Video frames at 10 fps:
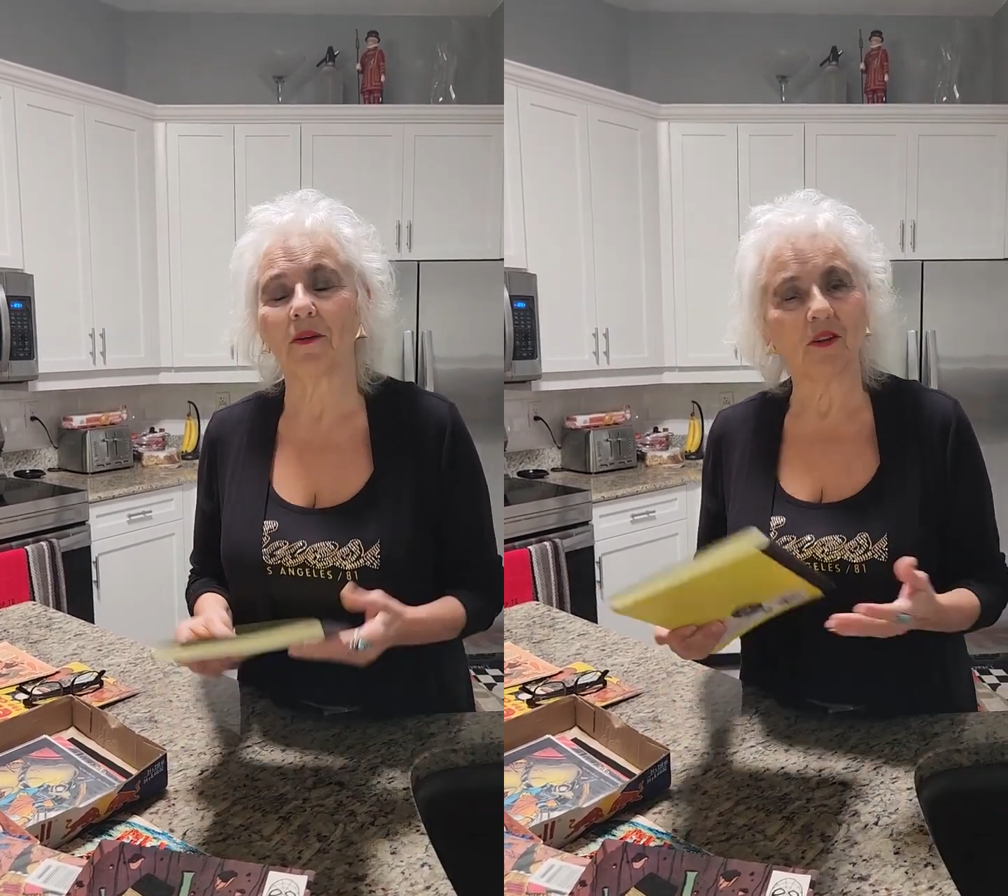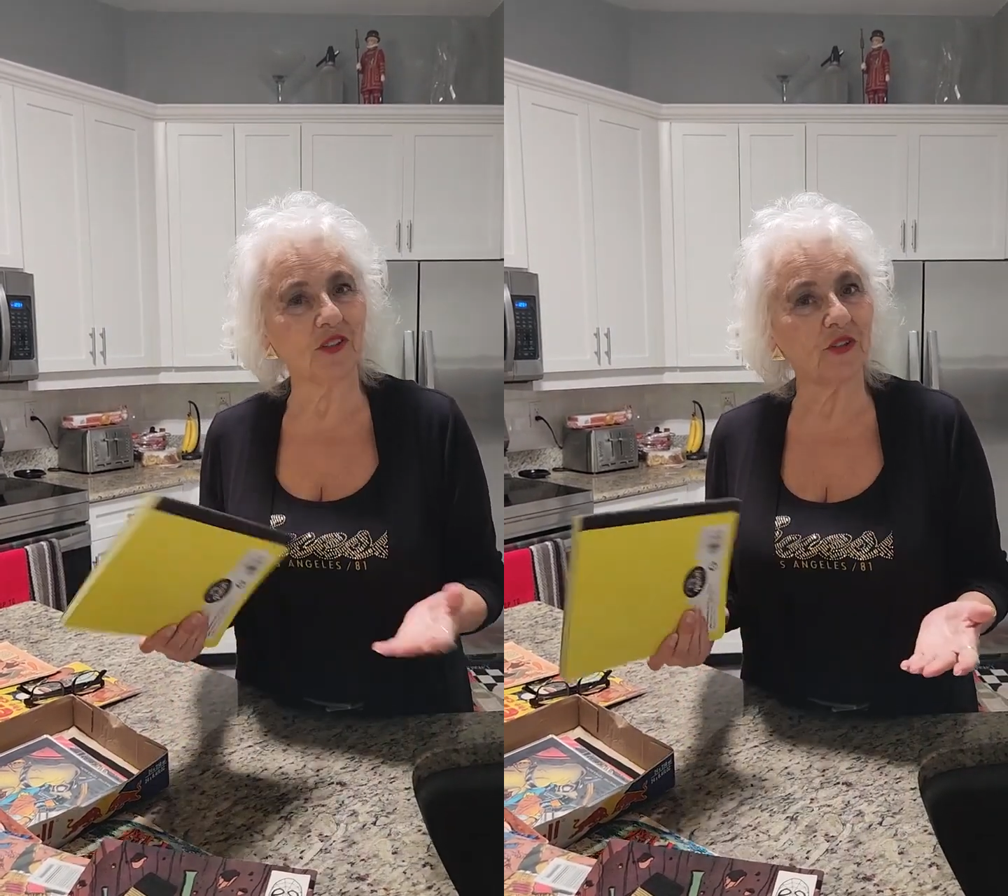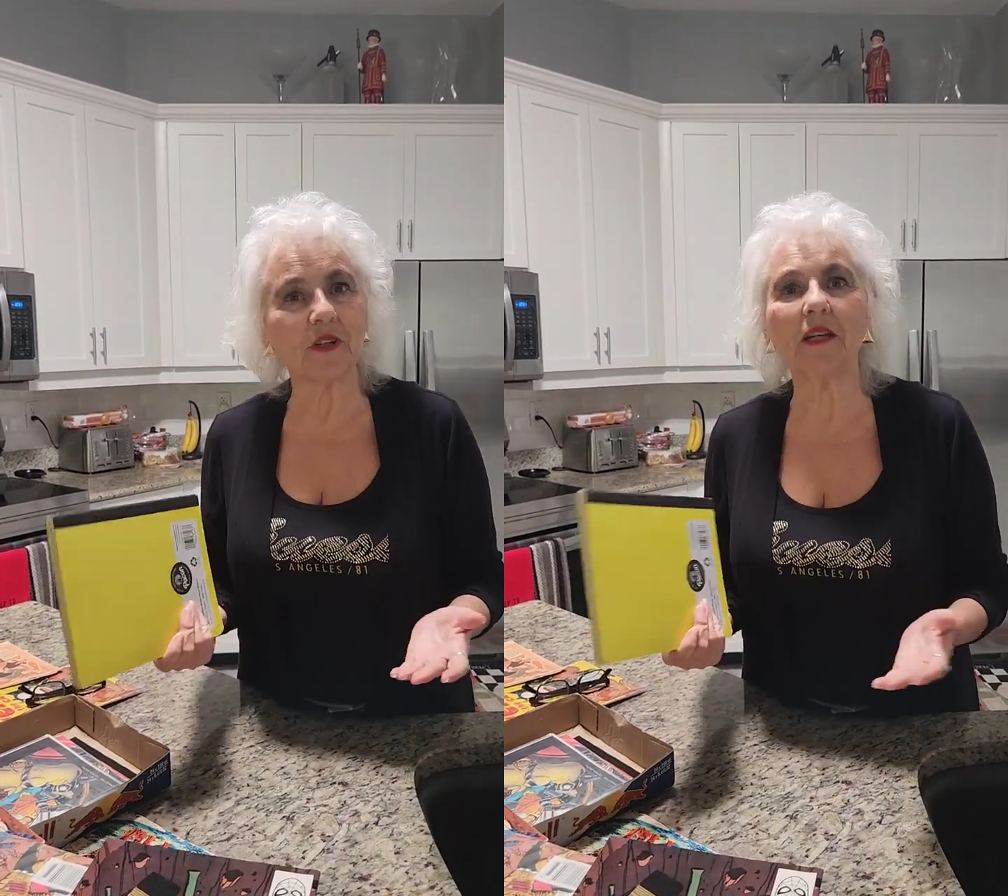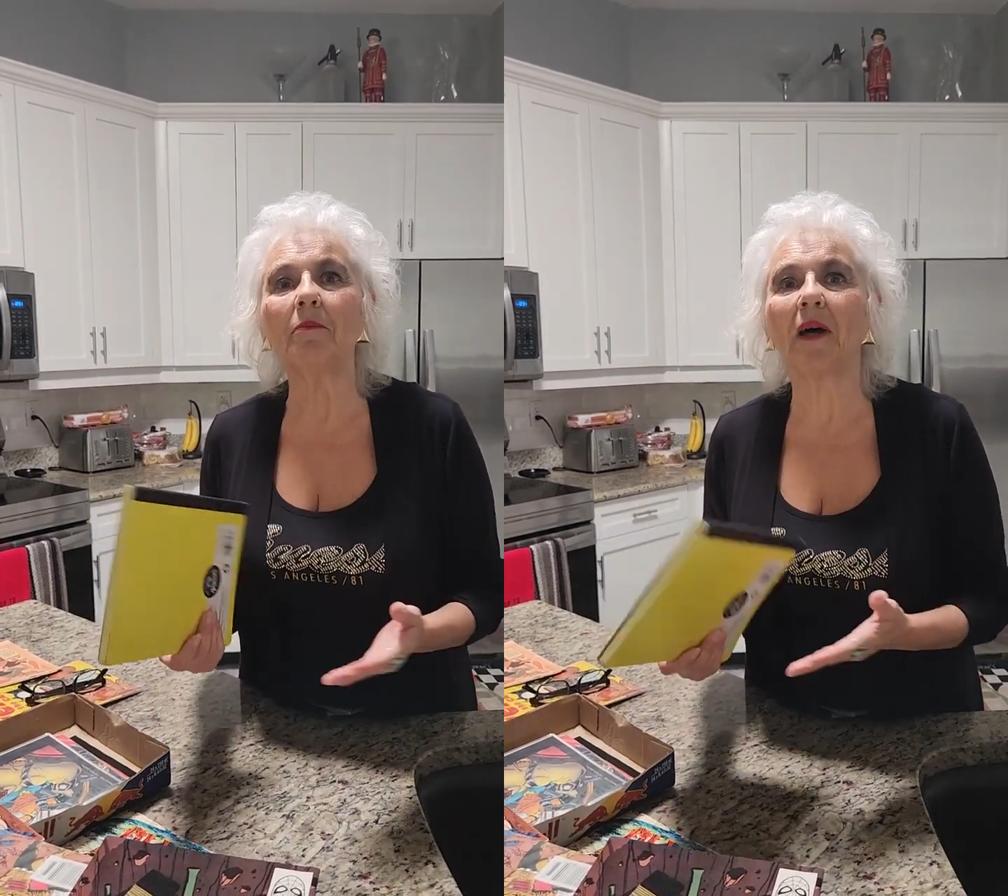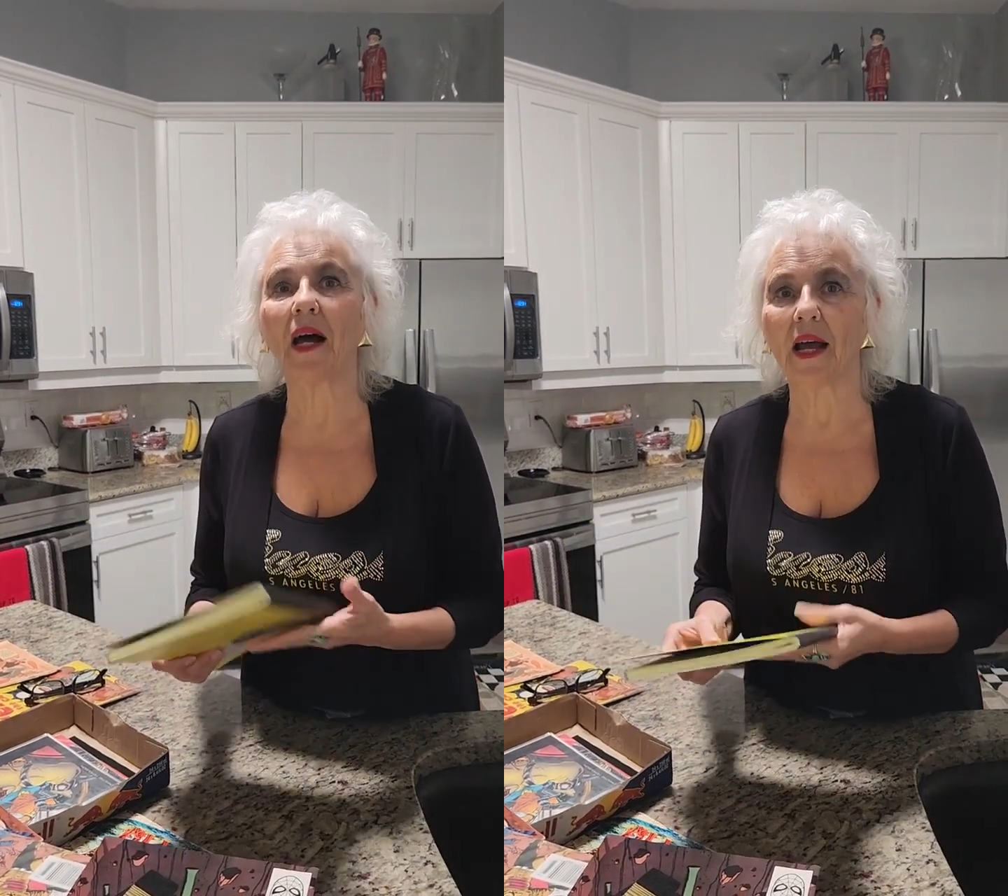Yeah, you
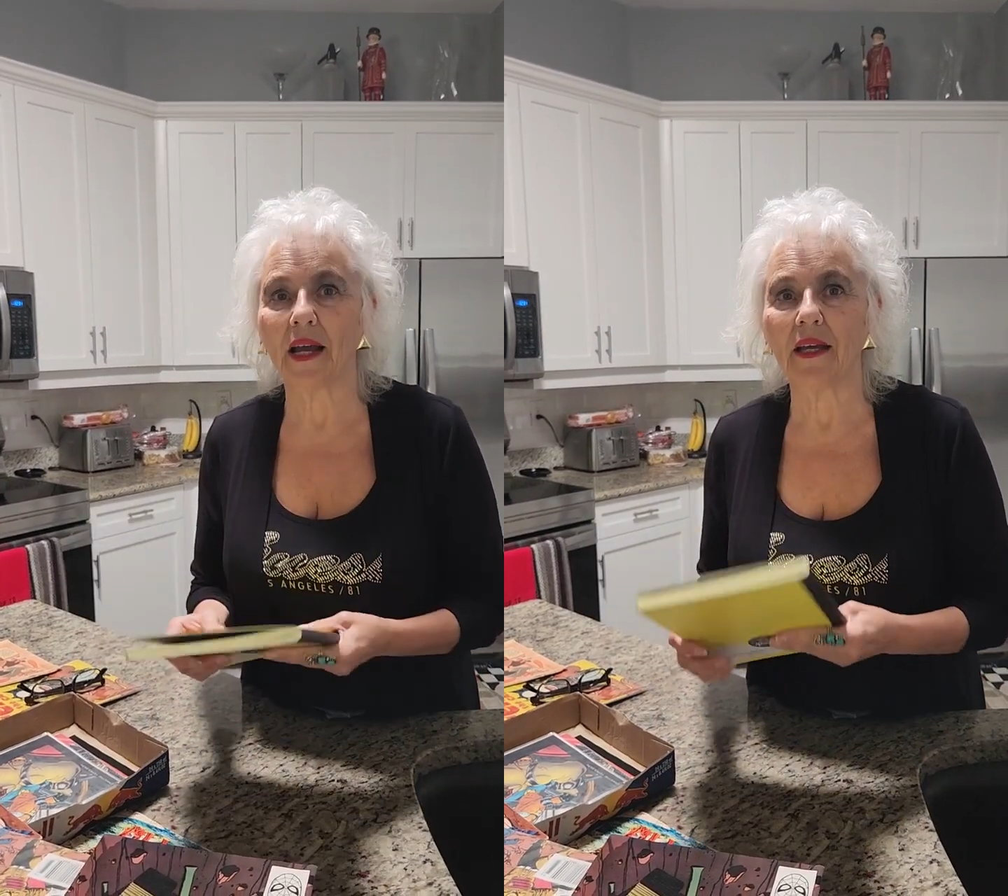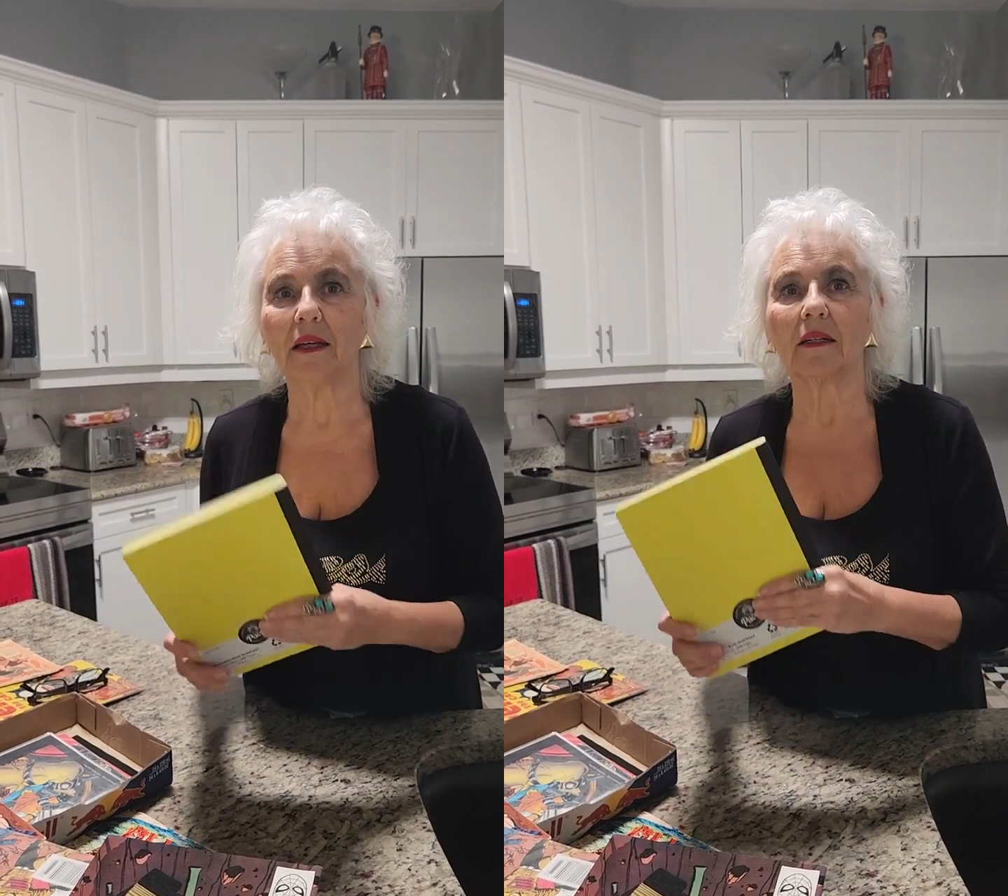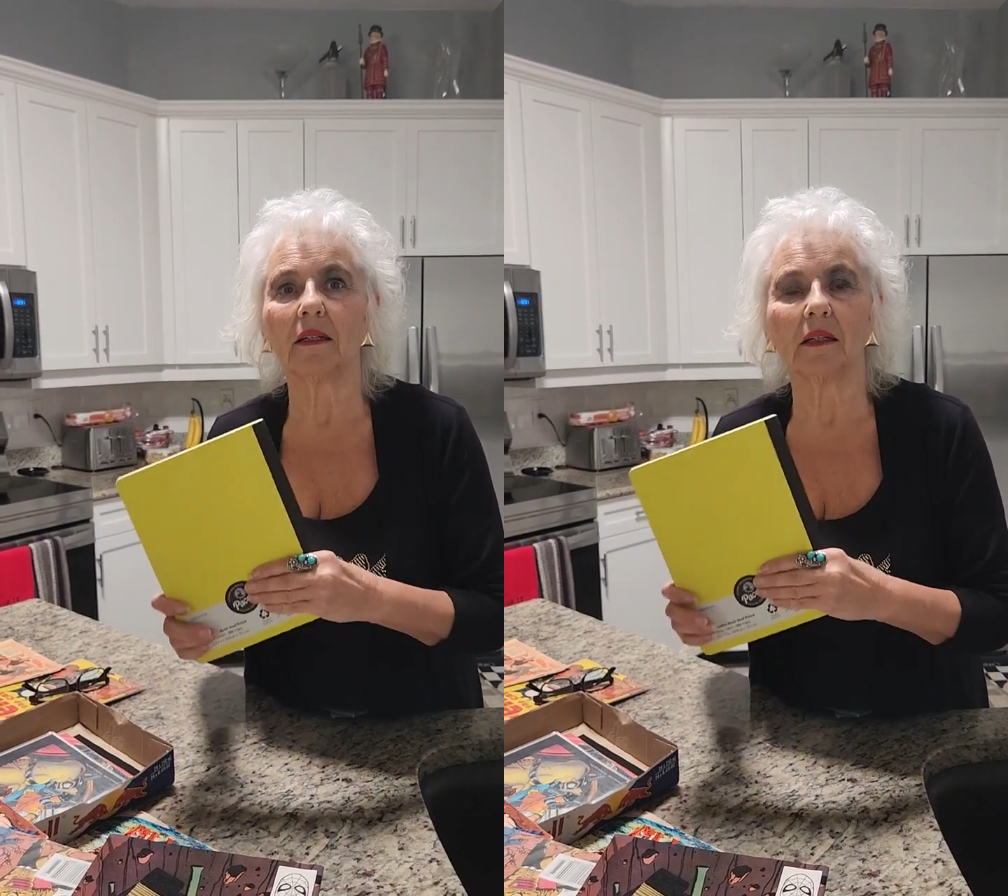can buy